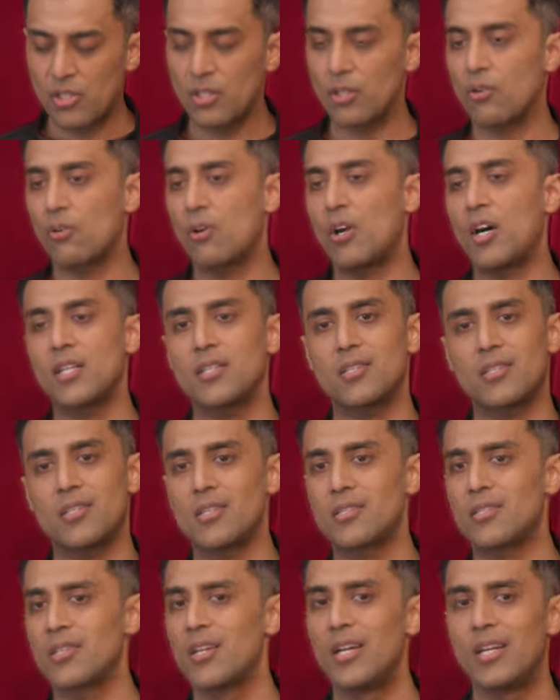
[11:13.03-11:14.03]
and the Quran
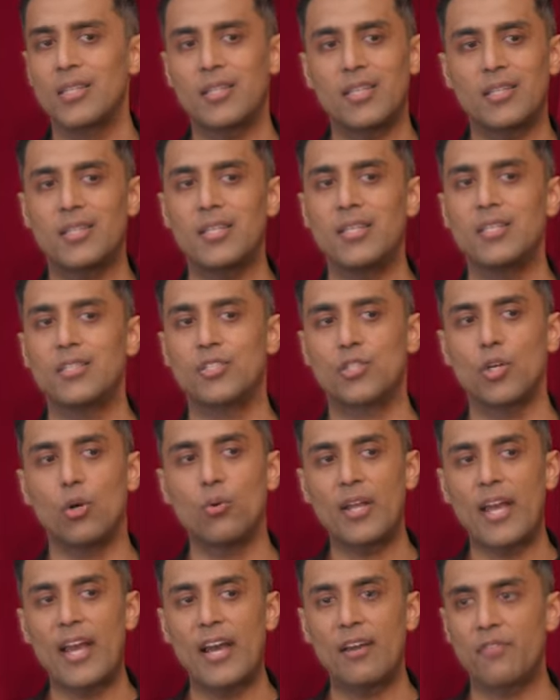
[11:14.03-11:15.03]
says that these
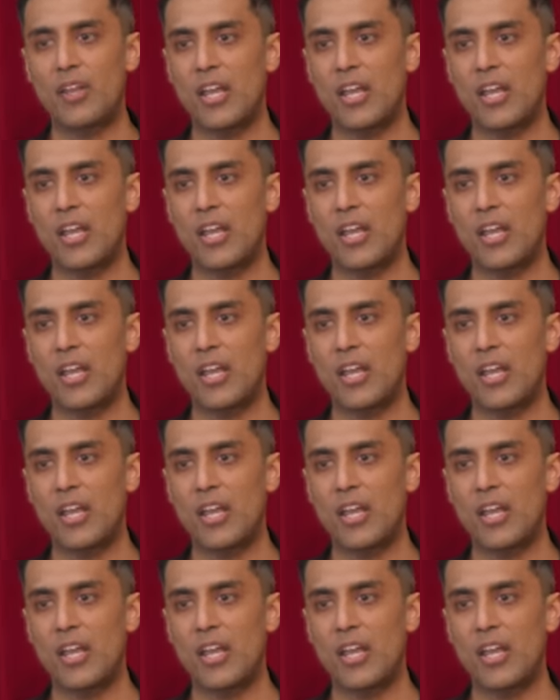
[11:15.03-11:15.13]
don't have